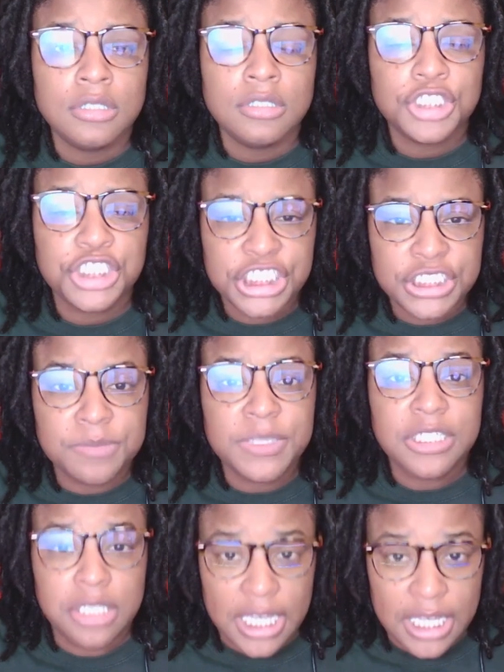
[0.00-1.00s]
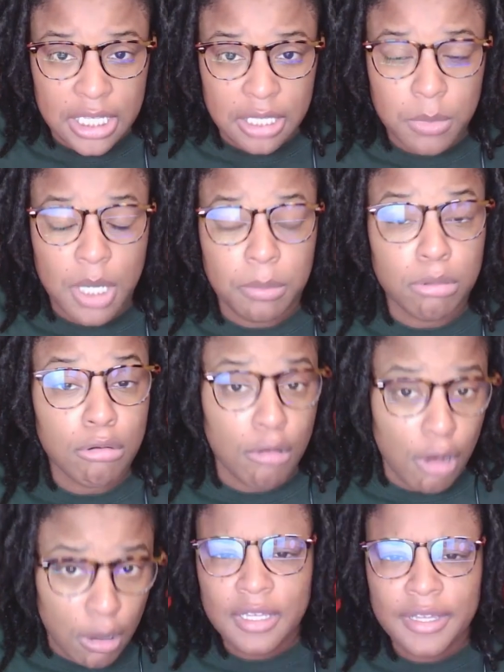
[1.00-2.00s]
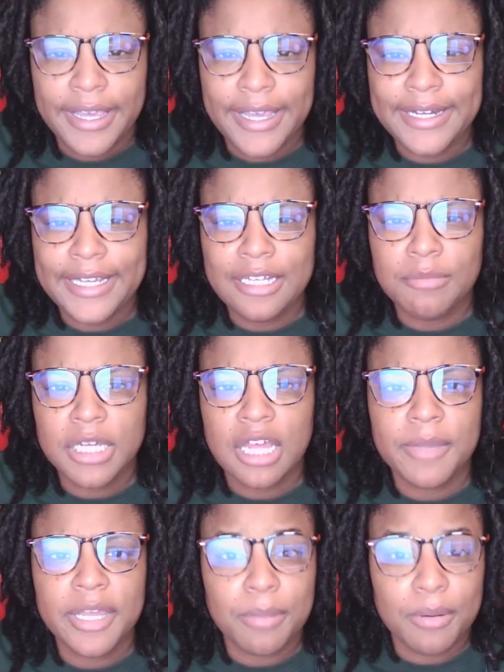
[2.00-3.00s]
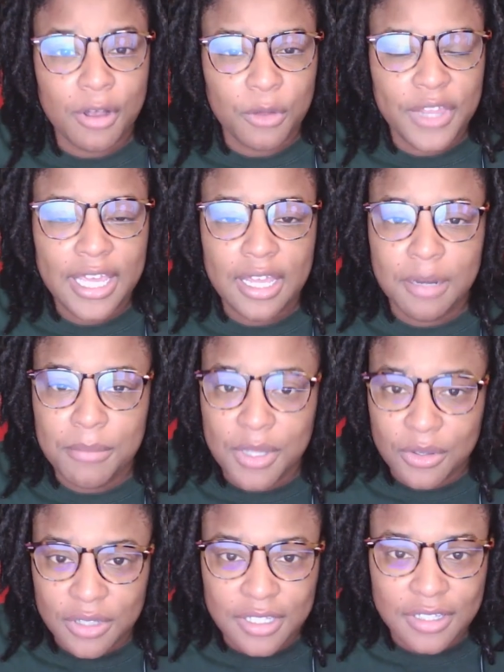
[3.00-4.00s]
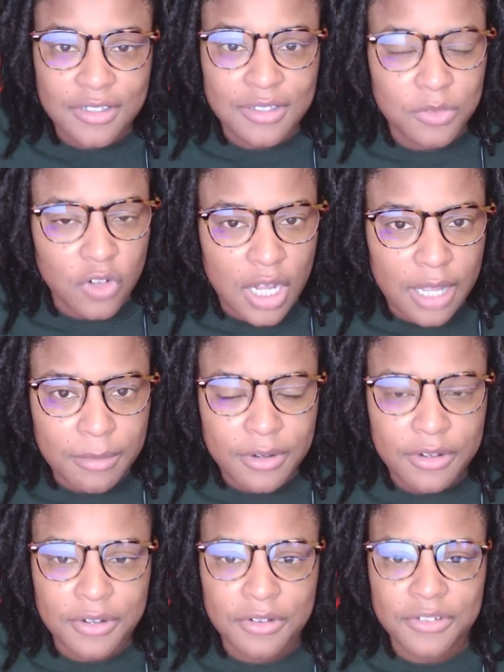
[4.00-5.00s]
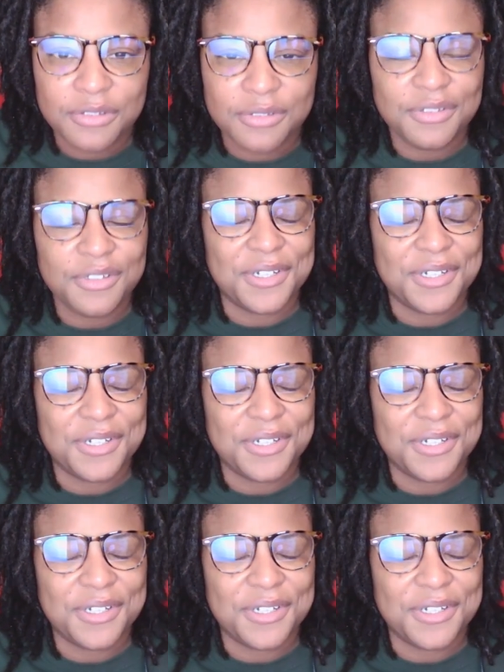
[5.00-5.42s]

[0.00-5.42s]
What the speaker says: she became a pro. And in becoming a pro, they hit 1 million subscribers. You